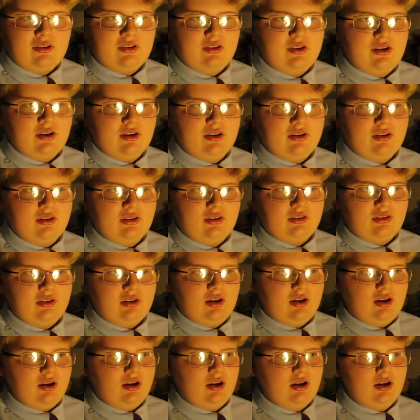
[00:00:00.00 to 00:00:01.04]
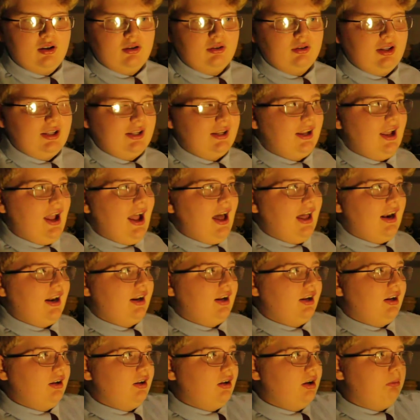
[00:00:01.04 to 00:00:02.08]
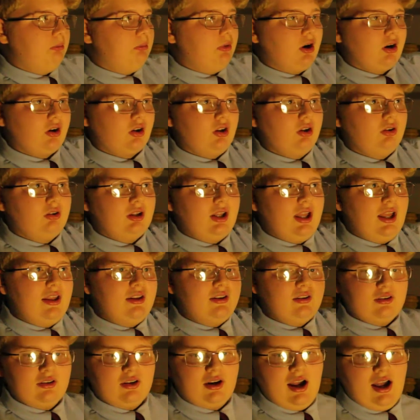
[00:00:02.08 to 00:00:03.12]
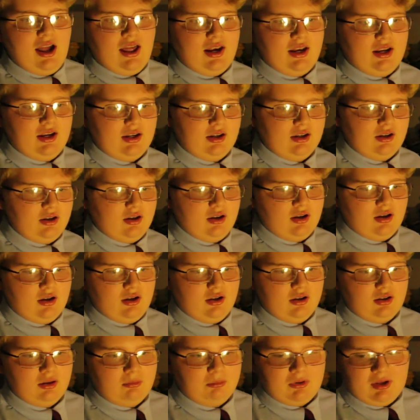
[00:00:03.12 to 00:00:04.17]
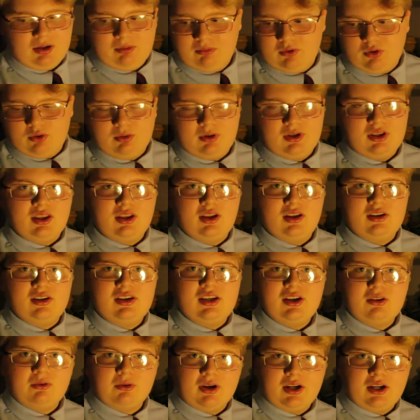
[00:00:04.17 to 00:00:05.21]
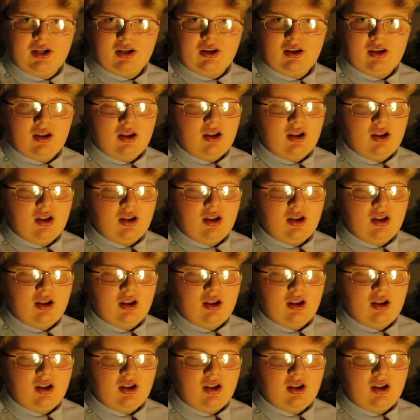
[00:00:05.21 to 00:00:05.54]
There's like adding a Barlow lens or adding something between the T-ring.